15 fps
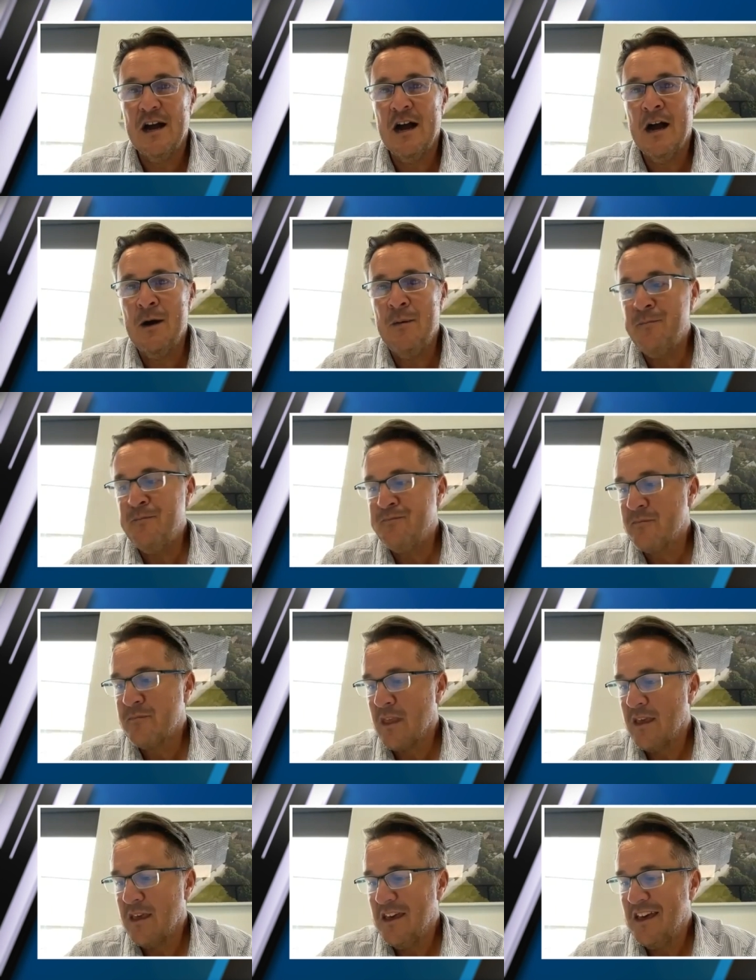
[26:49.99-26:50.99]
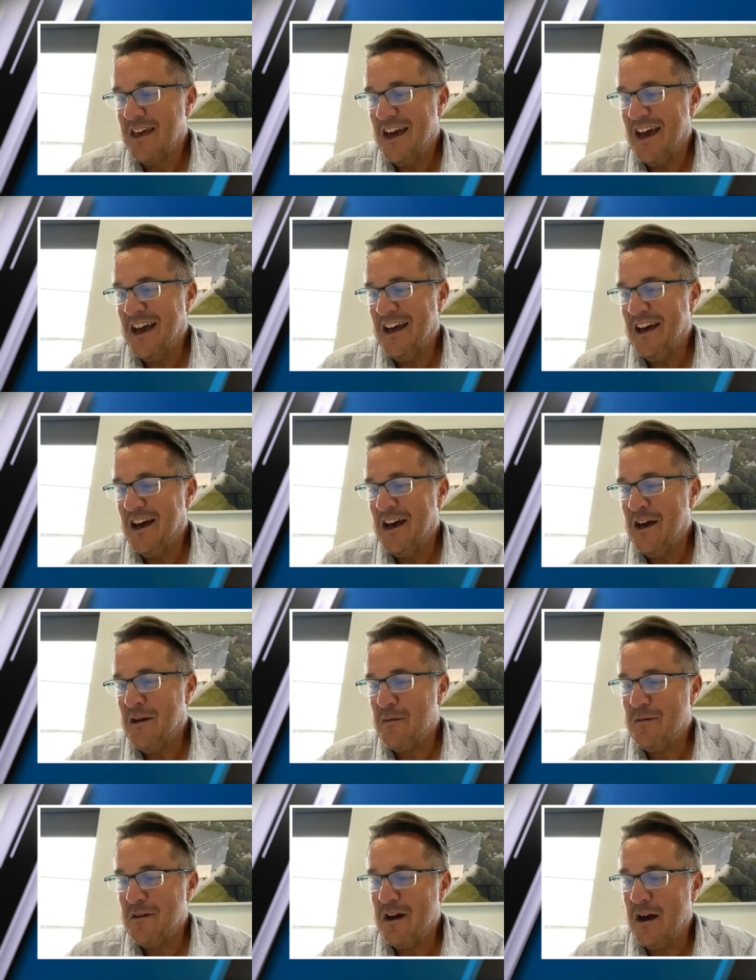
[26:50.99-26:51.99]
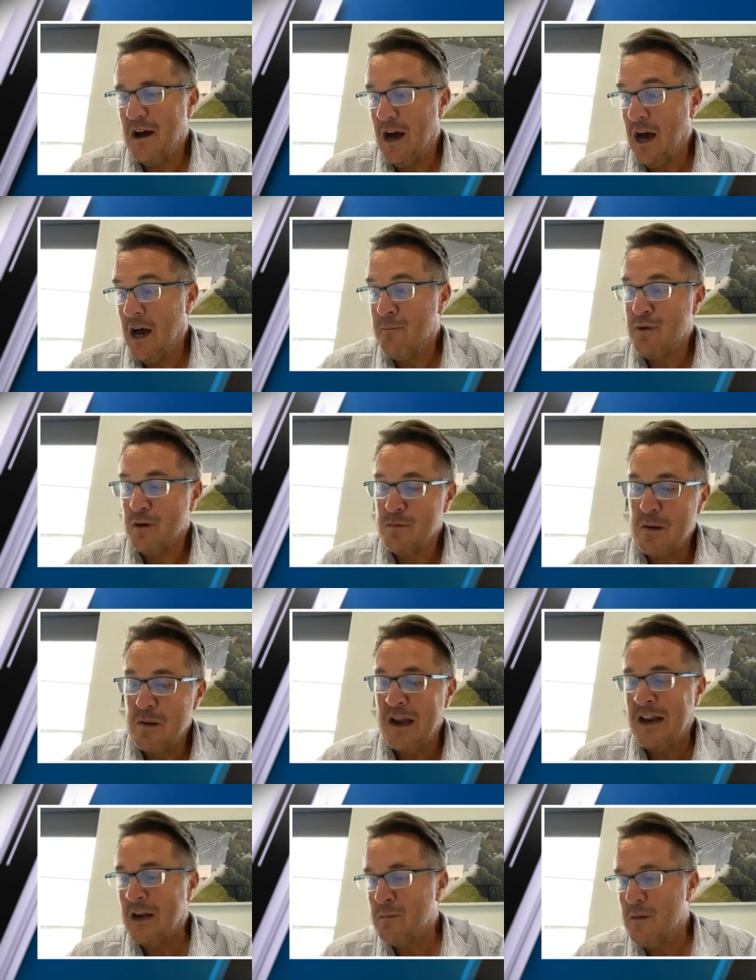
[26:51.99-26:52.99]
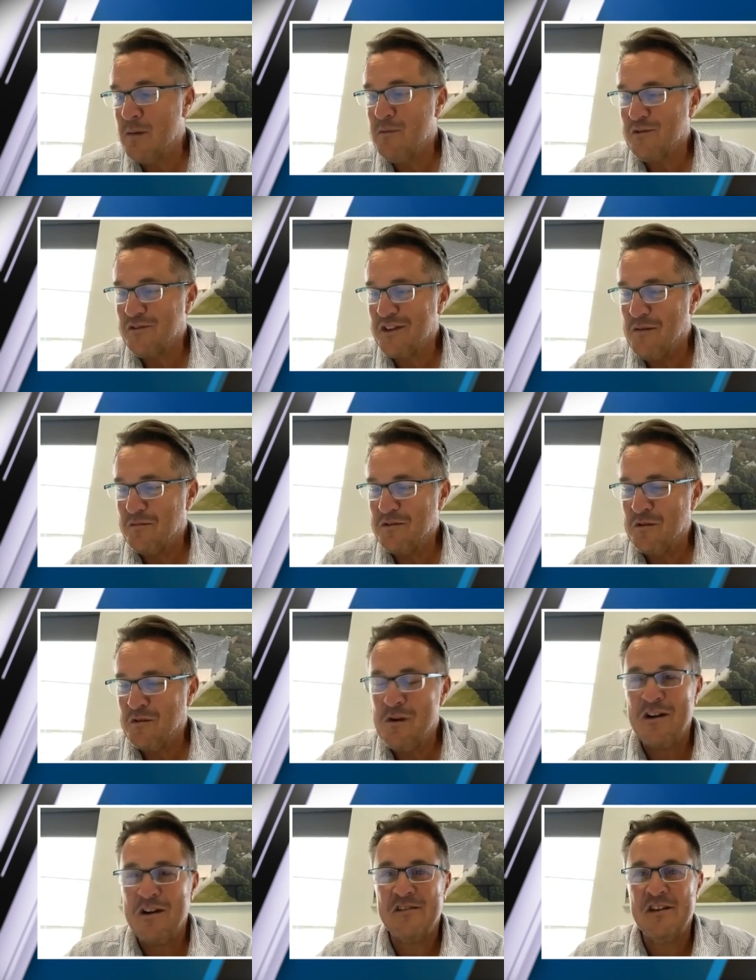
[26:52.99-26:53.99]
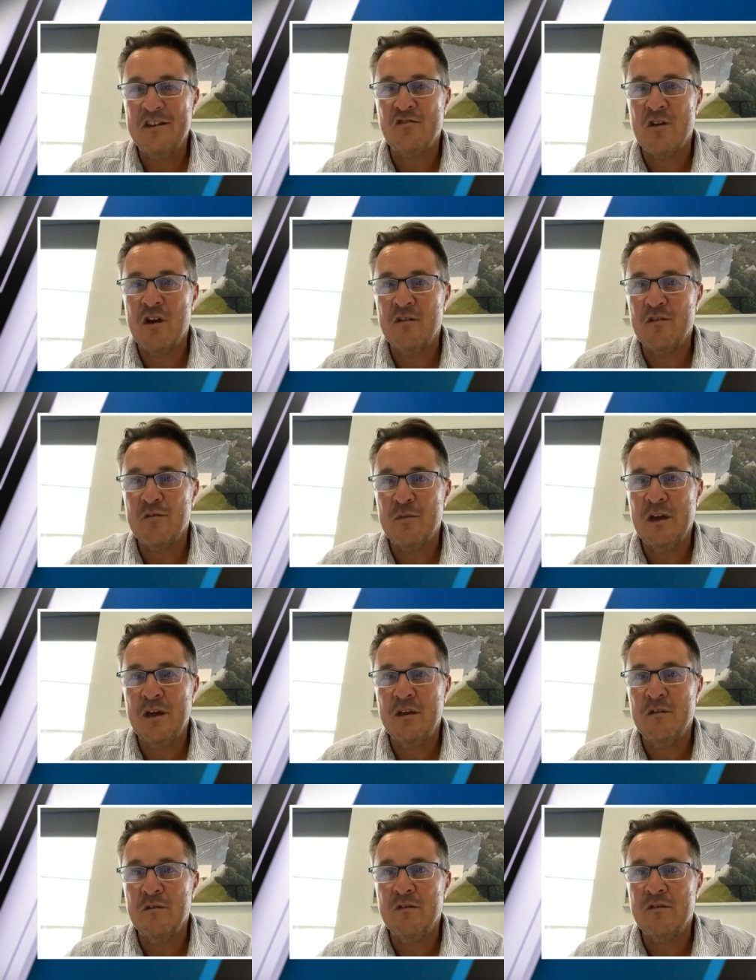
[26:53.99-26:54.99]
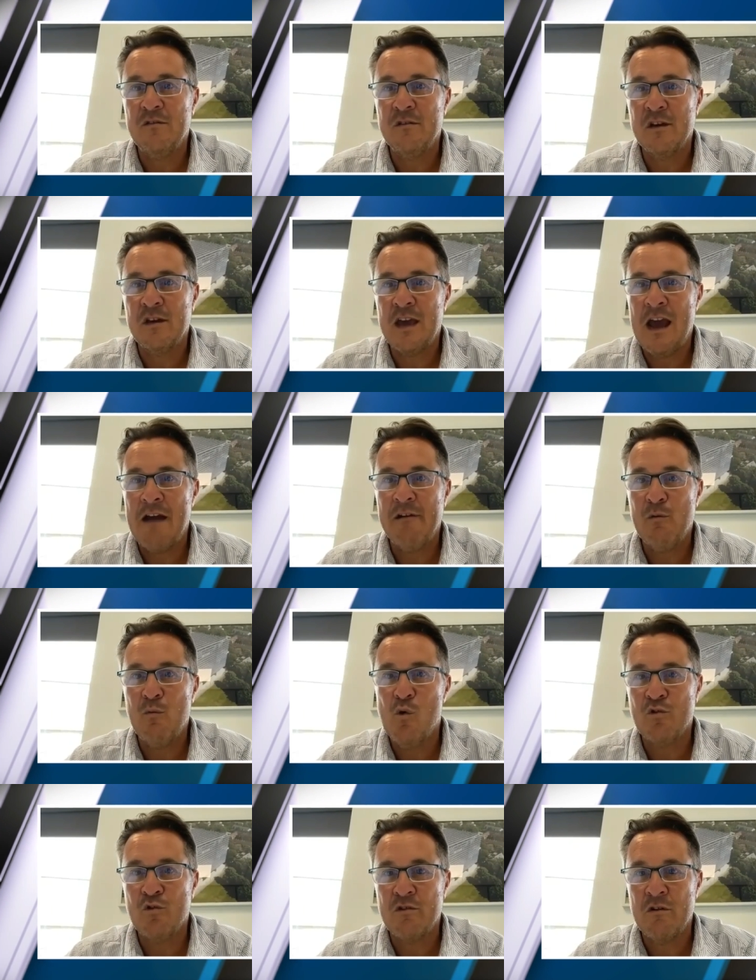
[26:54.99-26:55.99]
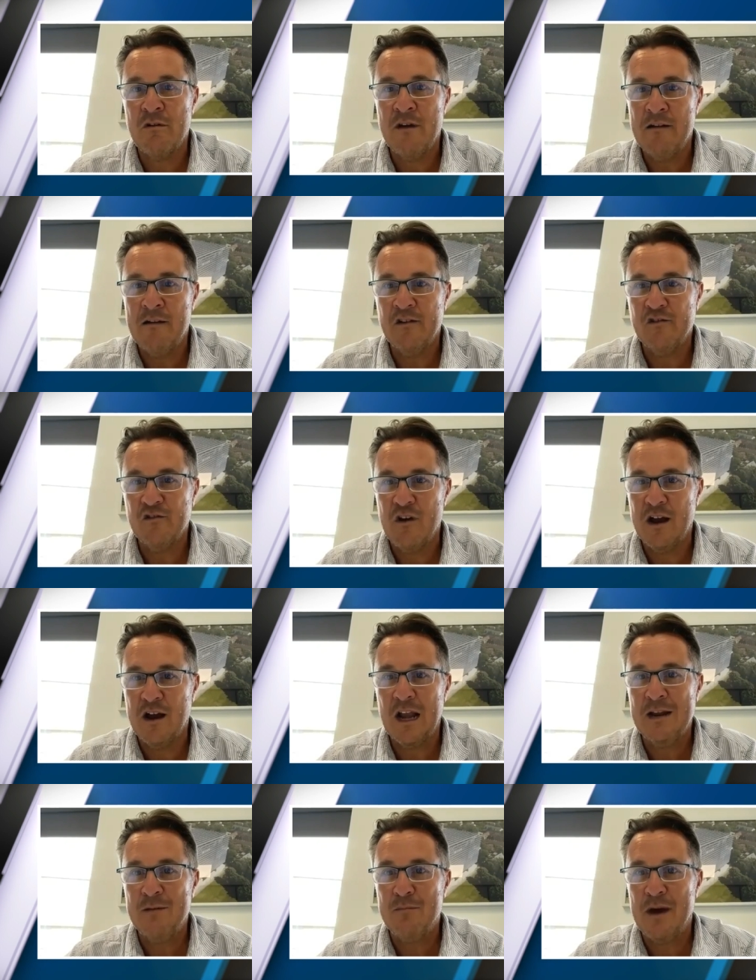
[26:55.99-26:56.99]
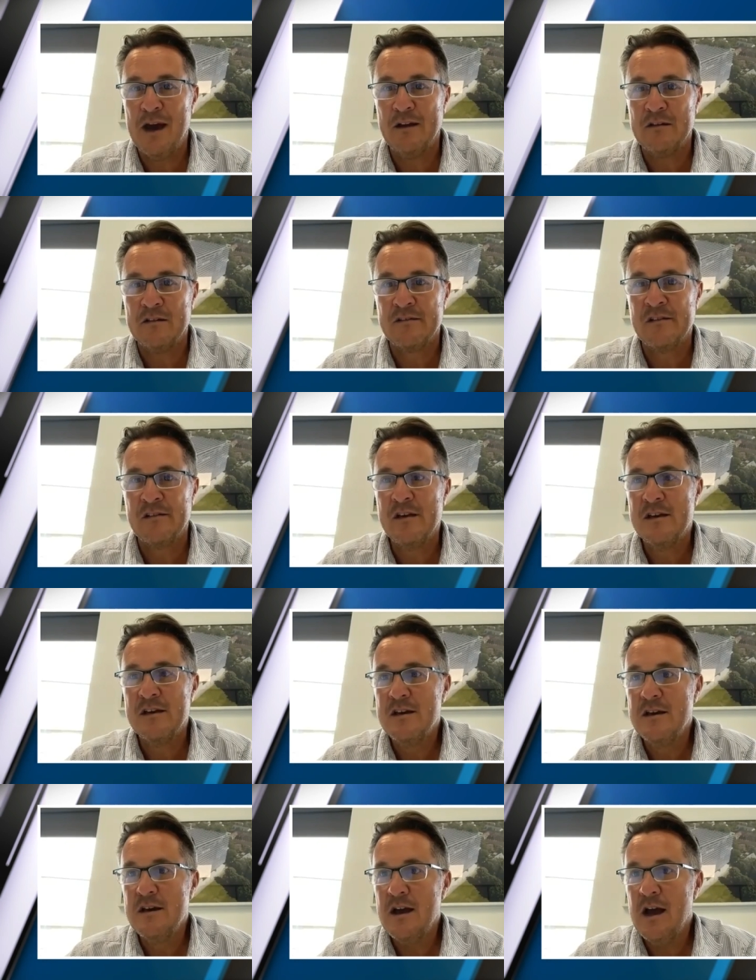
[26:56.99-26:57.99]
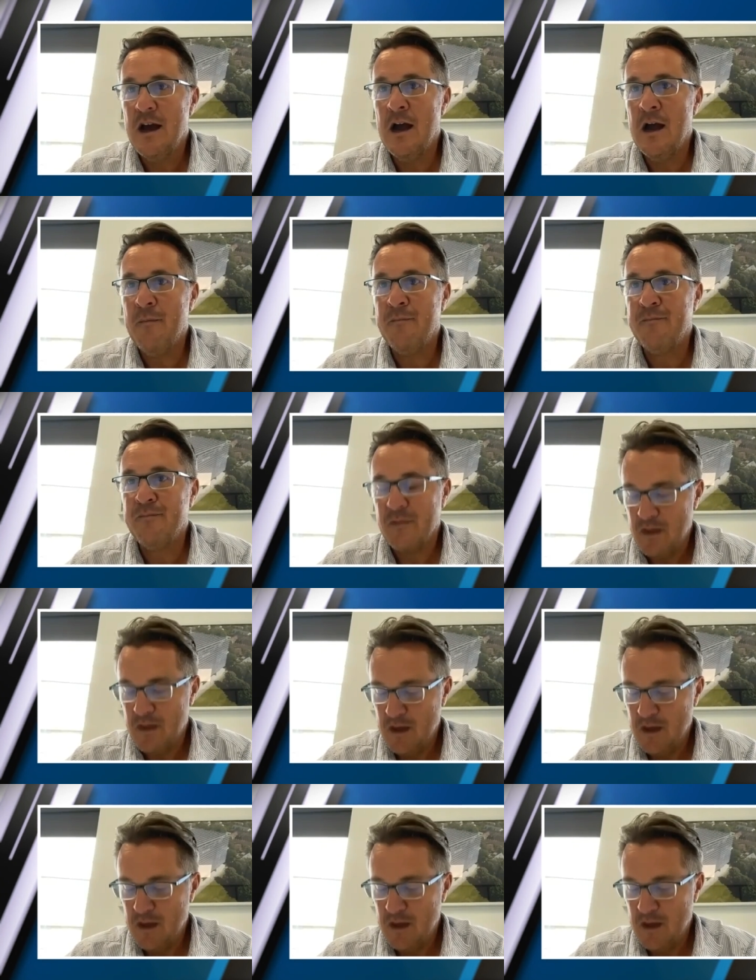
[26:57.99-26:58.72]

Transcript: Um, uh, uh I'm probably a little bit more skeptical where I see drones being used to carry water around and try and clean panels. Um,